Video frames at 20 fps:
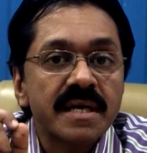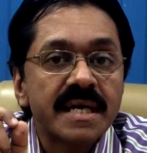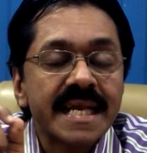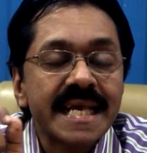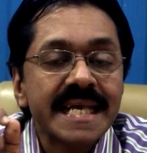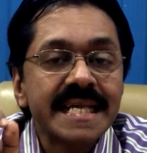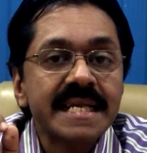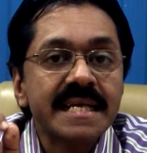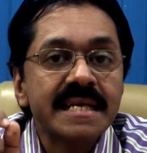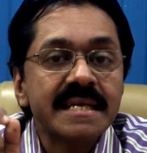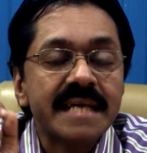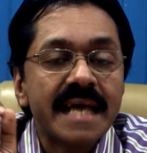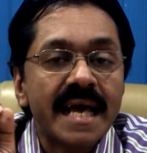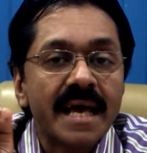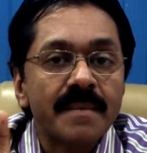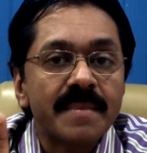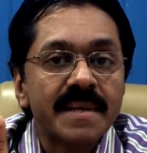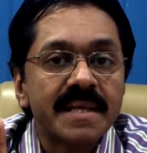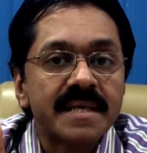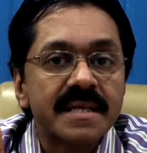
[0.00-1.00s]
treating
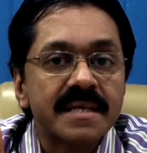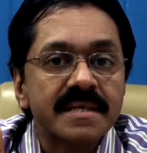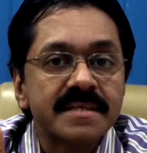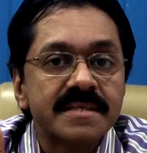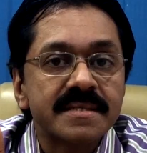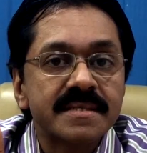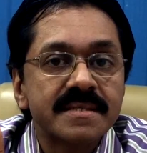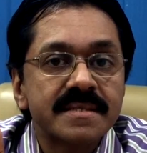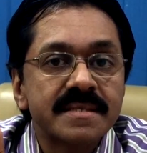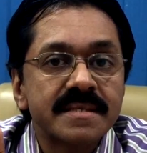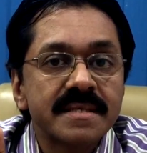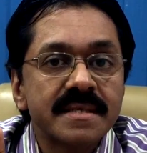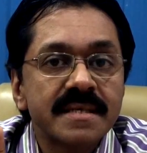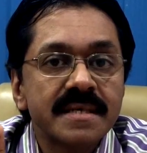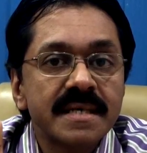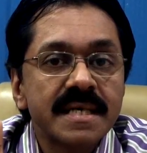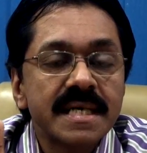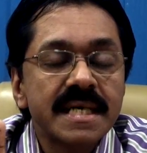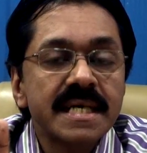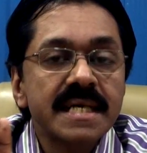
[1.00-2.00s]
diabetes
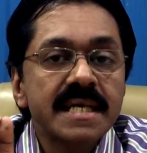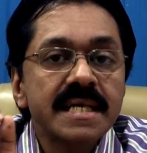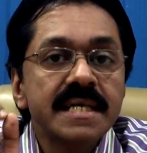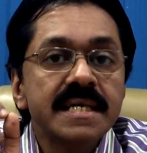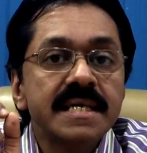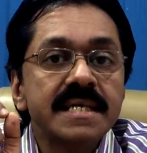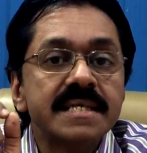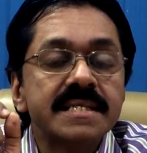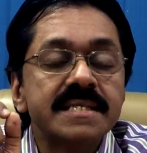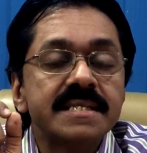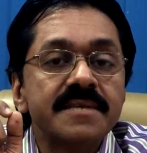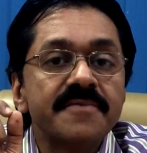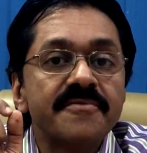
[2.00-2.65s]
is